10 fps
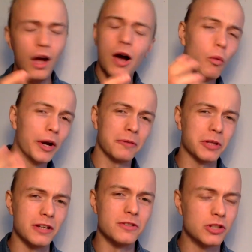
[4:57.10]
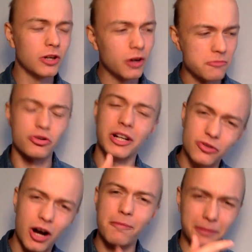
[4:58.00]
what I'm gonna do. I'm trying to
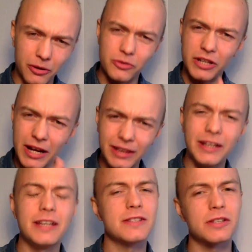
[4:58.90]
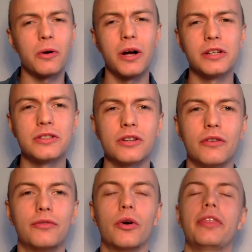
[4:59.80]
upload daily and so on and so
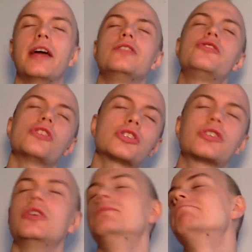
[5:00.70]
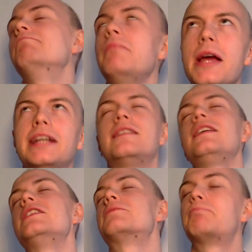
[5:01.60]
forth. And just to make
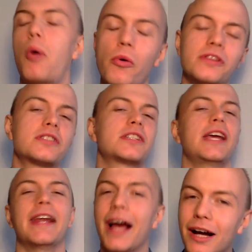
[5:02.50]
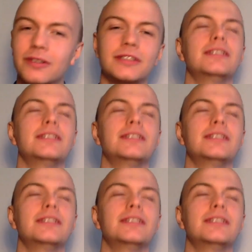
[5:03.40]
these points get out in a